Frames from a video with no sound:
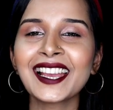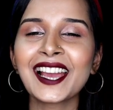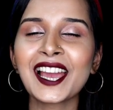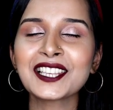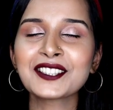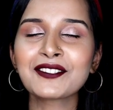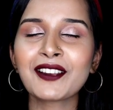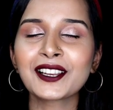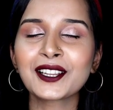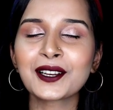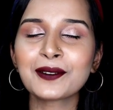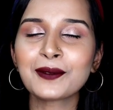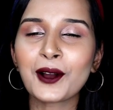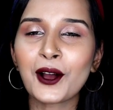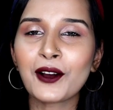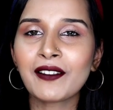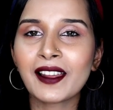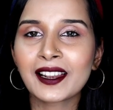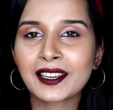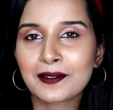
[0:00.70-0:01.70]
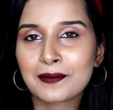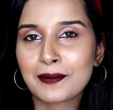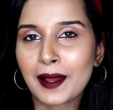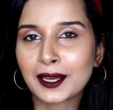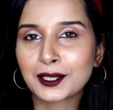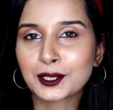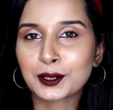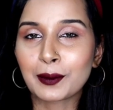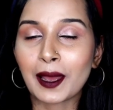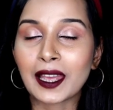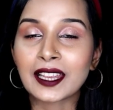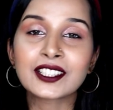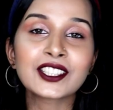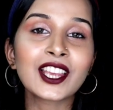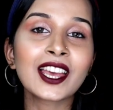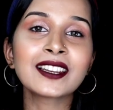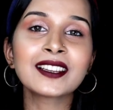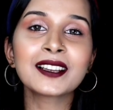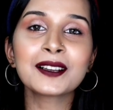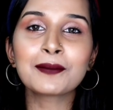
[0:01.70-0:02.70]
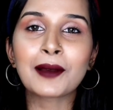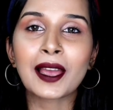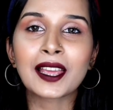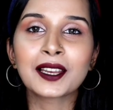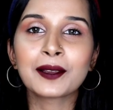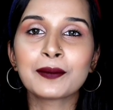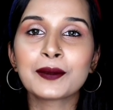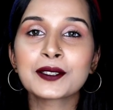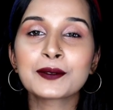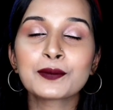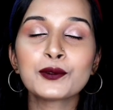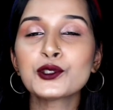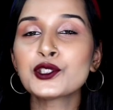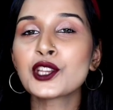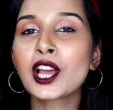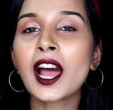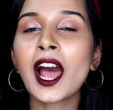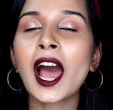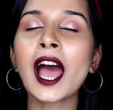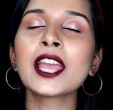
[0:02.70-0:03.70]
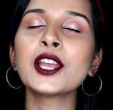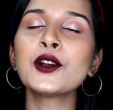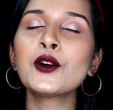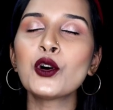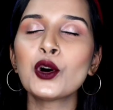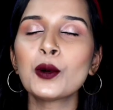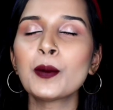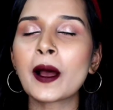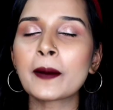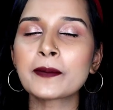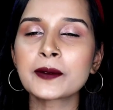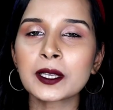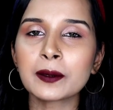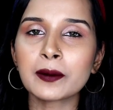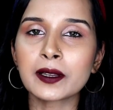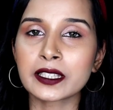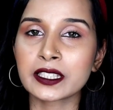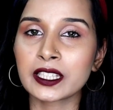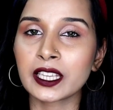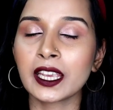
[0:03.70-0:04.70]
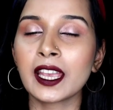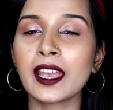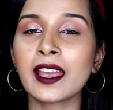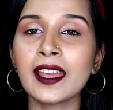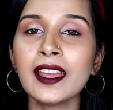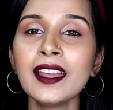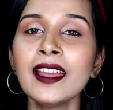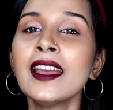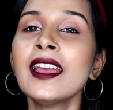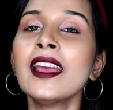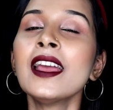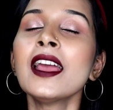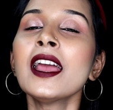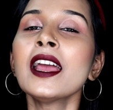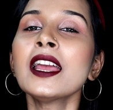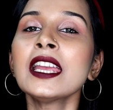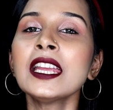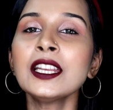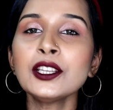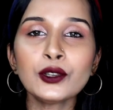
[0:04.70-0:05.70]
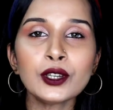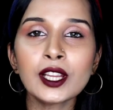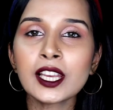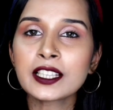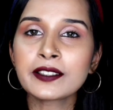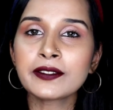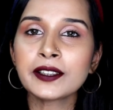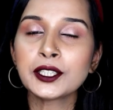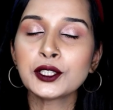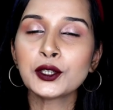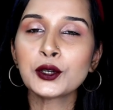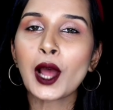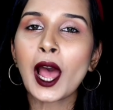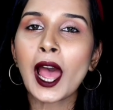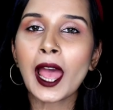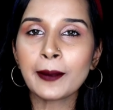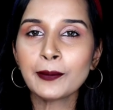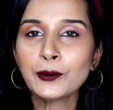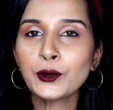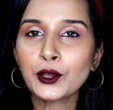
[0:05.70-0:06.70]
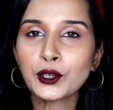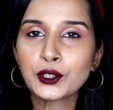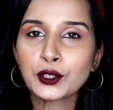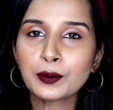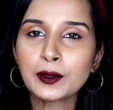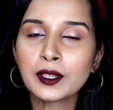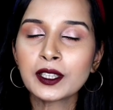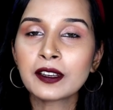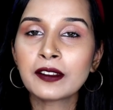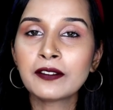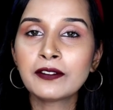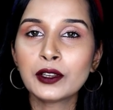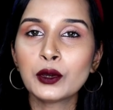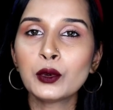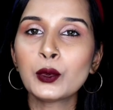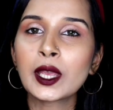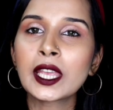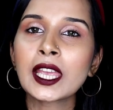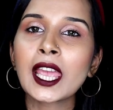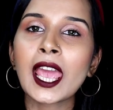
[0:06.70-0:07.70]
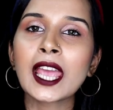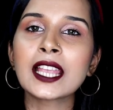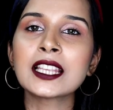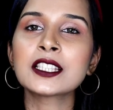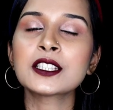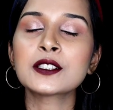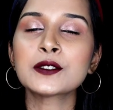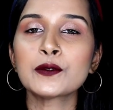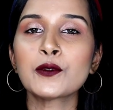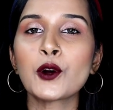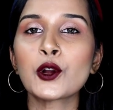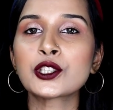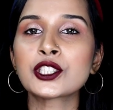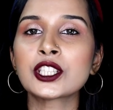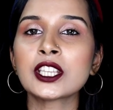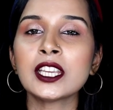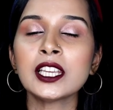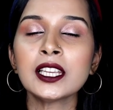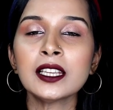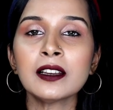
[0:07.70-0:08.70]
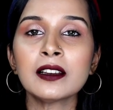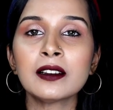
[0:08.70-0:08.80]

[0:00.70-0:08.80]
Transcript: Hi guys, welcome or welcome back to my channel. My name is Pooja. I hope aap sab acche hain. In today's video, I'm going to be reviewing and swatching